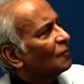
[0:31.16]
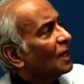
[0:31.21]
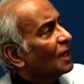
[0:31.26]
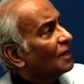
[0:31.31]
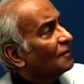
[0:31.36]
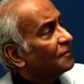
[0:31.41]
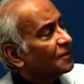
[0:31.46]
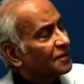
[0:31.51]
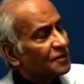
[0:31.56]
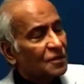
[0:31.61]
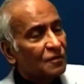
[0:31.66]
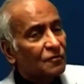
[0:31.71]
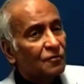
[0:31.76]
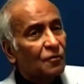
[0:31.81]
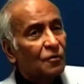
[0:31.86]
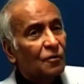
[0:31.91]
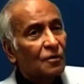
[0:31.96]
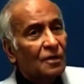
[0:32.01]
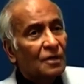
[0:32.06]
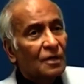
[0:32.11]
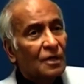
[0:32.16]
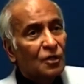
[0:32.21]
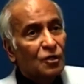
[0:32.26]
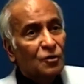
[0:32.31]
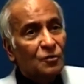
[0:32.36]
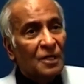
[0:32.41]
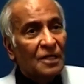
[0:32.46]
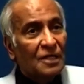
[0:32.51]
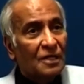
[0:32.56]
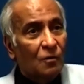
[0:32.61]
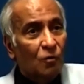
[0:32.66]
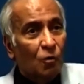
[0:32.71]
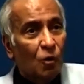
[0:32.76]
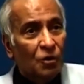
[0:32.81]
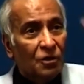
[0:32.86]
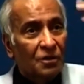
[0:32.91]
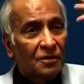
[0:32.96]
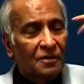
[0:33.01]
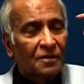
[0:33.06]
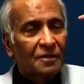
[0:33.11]
Well, first of all, you sprinkle
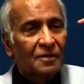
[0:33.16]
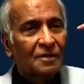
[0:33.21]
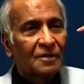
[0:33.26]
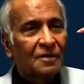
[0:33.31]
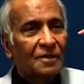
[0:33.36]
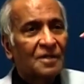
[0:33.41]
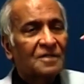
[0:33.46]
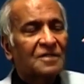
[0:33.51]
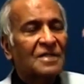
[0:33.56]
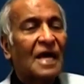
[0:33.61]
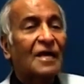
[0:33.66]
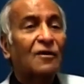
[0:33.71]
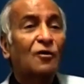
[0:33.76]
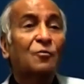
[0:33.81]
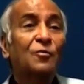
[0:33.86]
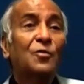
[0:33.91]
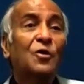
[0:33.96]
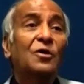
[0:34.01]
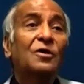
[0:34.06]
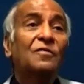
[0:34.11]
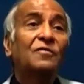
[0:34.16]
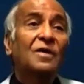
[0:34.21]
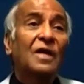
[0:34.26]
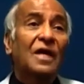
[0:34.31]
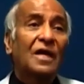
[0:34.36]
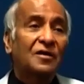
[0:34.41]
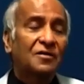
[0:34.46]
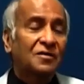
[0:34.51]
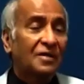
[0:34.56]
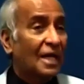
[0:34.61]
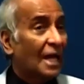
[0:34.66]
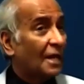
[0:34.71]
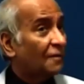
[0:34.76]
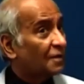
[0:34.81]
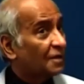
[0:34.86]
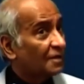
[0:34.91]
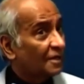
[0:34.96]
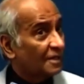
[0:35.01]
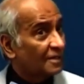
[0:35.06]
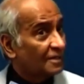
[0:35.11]
water sign of purification.
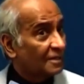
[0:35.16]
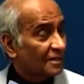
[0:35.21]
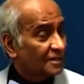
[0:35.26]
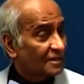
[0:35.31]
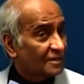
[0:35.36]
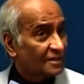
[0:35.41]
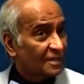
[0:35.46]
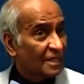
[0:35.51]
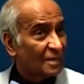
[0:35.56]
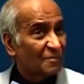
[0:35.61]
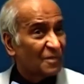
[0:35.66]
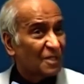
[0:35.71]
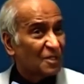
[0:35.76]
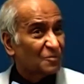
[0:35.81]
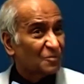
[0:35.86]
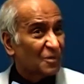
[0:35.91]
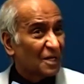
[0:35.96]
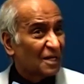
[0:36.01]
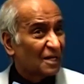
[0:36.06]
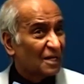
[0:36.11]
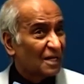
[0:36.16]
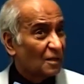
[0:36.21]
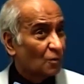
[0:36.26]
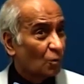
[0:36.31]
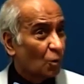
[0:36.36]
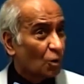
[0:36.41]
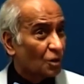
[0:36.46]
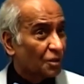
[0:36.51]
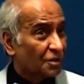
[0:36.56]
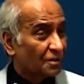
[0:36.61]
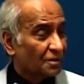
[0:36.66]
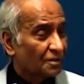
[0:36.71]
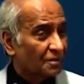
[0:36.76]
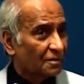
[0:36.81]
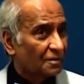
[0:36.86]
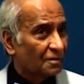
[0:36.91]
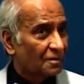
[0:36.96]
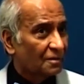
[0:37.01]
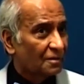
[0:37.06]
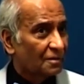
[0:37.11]
Every religion has the same thing, sprinkling water.
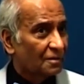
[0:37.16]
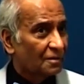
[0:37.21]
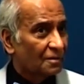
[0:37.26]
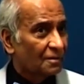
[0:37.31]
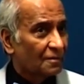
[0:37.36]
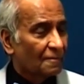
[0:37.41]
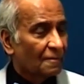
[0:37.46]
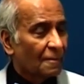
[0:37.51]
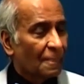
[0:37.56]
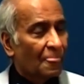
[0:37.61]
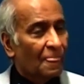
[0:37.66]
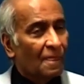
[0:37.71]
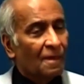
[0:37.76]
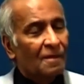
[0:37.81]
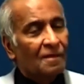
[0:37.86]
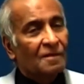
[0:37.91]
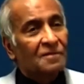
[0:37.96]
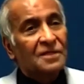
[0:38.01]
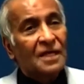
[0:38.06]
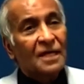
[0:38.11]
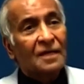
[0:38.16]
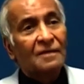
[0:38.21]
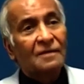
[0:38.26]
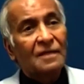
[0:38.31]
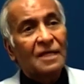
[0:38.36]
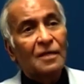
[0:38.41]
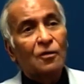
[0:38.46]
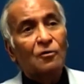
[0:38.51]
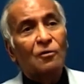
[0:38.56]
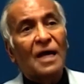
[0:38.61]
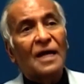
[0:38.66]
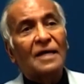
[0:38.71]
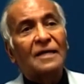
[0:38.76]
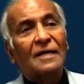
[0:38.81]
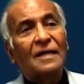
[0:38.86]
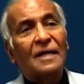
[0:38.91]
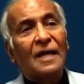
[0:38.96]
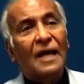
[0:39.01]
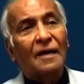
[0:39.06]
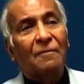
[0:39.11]
Second thing, you
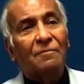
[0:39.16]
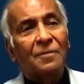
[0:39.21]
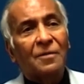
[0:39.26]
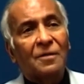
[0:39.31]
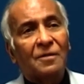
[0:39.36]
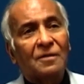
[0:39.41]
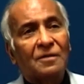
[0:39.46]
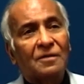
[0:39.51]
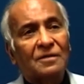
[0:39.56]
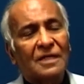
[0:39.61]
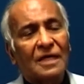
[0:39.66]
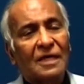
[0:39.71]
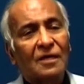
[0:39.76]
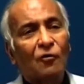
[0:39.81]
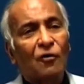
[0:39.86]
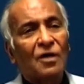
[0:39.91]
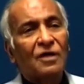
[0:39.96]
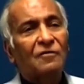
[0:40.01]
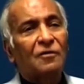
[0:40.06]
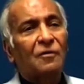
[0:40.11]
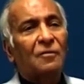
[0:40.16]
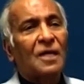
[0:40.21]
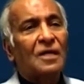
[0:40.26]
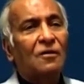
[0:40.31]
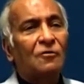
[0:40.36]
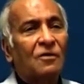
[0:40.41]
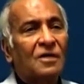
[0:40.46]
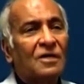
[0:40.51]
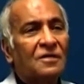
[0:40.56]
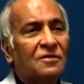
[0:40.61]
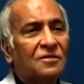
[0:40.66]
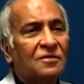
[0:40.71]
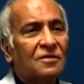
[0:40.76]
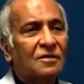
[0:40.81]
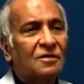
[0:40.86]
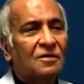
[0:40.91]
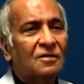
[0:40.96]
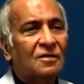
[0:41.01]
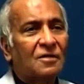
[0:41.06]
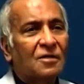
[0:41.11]
light a lamp, saying going from
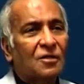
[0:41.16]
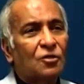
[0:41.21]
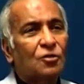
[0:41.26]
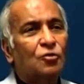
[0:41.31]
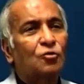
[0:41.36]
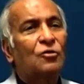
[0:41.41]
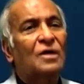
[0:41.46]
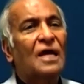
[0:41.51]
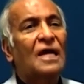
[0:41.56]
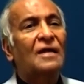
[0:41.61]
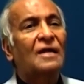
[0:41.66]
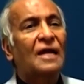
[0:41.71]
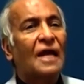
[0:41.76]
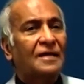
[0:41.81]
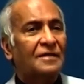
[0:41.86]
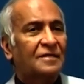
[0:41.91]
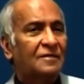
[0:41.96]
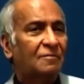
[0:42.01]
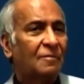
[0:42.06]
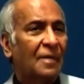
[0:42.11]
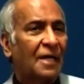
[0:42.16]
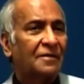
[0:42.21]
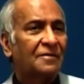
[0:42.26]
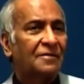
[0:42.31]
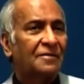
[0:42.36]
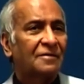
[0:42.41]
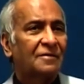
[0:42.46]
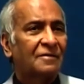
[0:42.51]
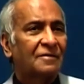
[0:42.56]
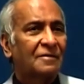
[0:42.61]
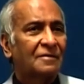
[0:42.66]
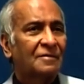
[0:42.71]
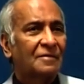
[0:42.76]
ignorance to enlightenment.